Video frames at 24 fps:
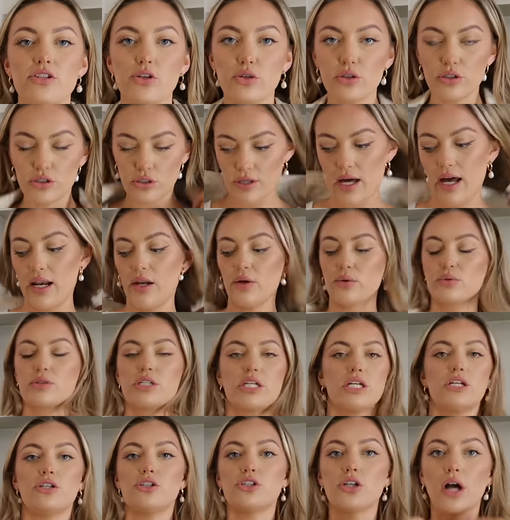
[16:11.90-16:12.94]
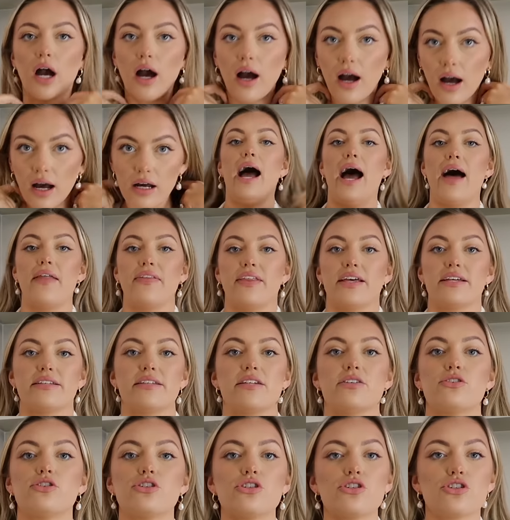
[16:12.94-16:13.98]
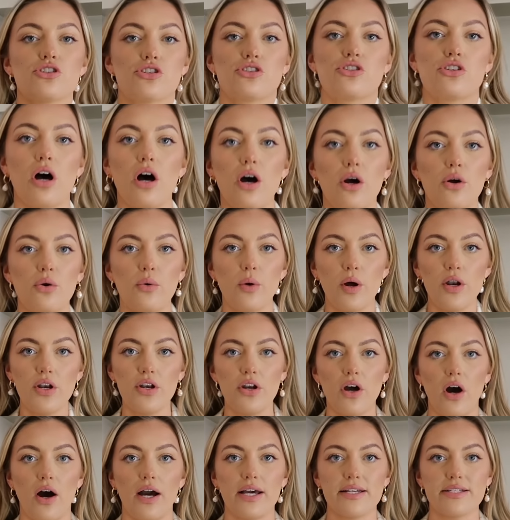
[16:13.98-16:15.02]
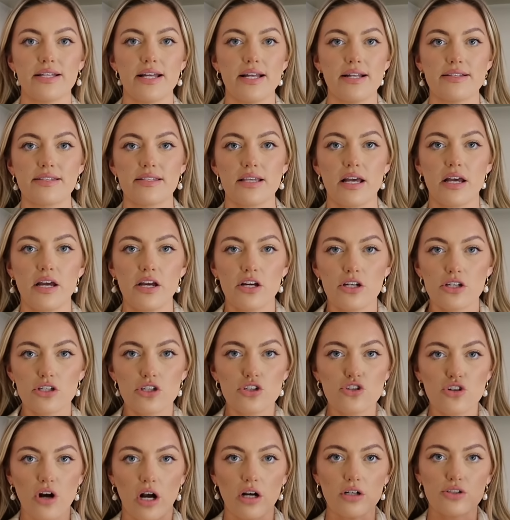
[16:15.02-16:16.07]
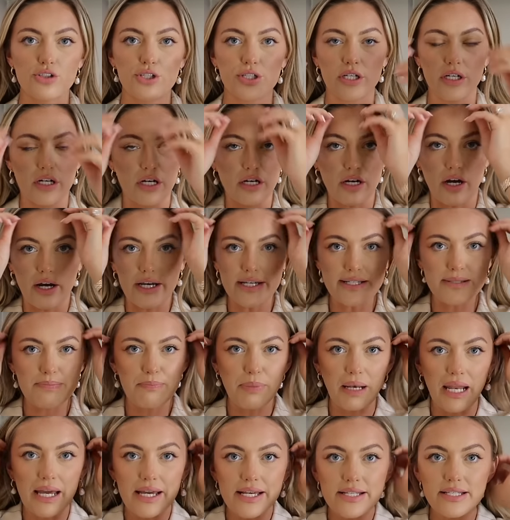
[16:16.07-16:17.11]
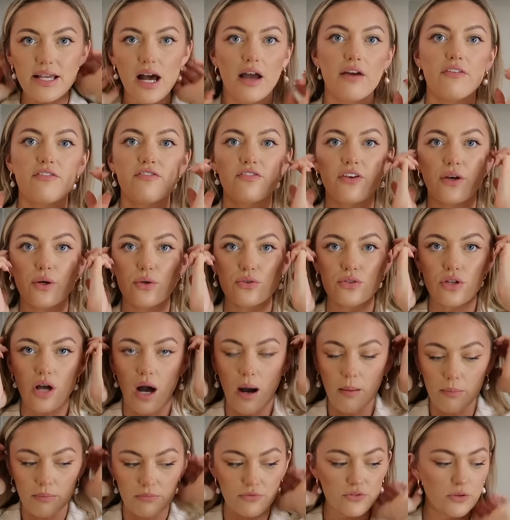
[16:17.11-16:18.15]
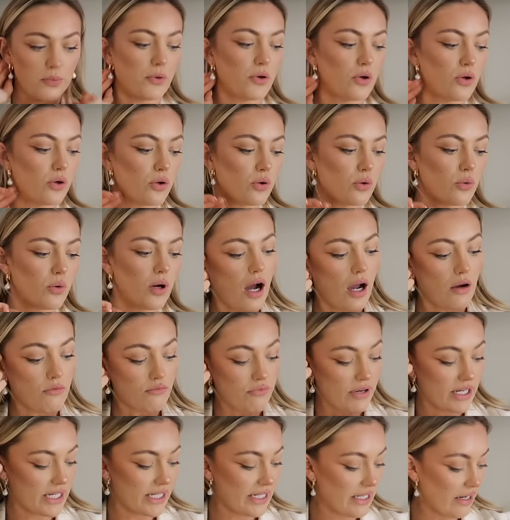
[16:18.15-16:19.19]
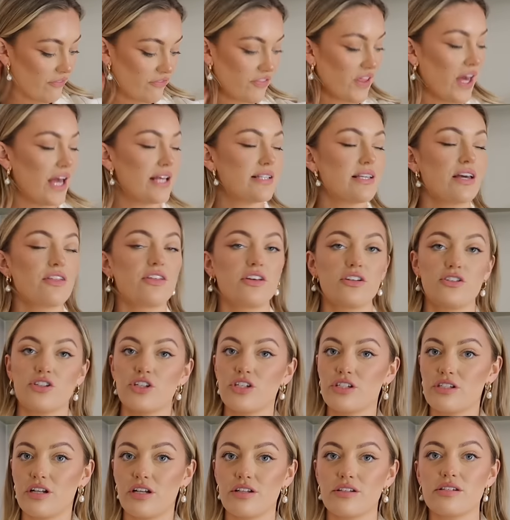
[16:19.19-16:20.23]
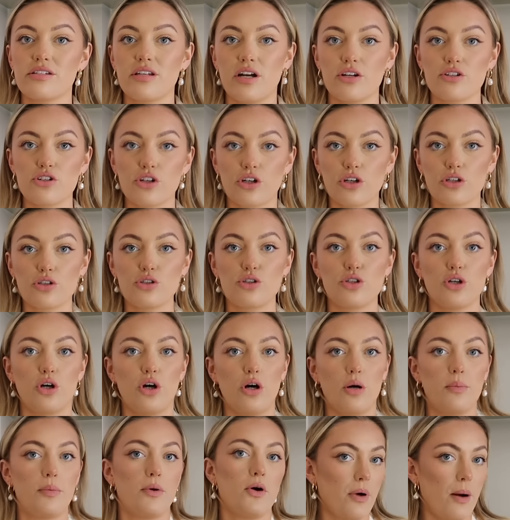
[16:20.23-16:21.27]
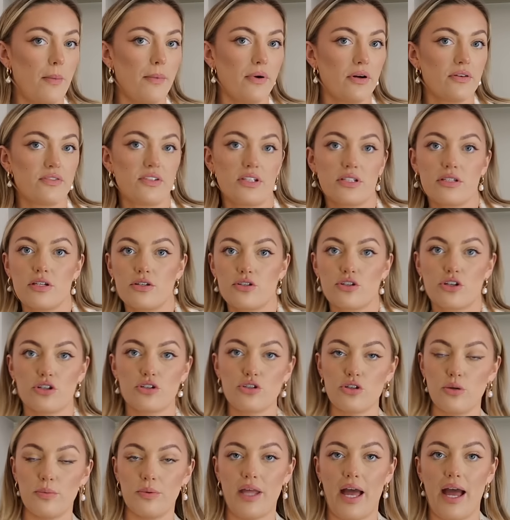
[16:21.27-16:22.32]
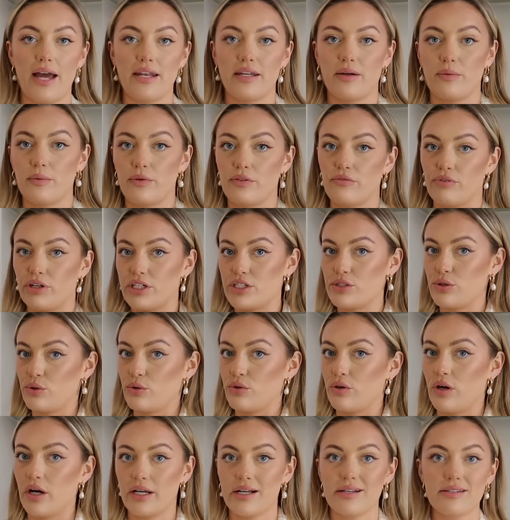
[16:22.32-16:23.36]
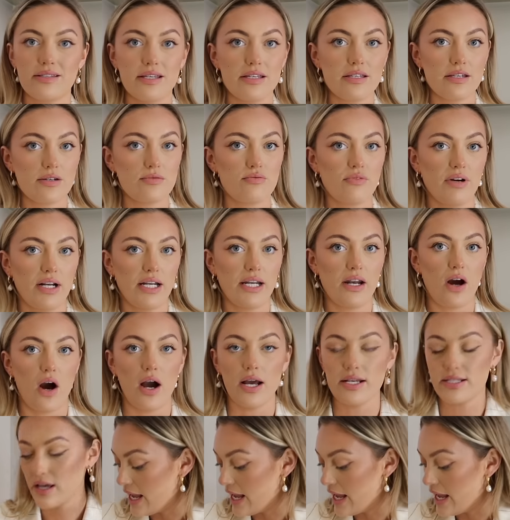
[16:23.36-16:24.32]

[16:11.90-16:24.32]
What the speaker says: You could do that little t-shirt. And this is just so nice. It's structured in a nice blazer. It feels comfortable. I really love this. I think she's done such a good job. Primark have done such a good job on the edit with Rita Ora, because this is really nice.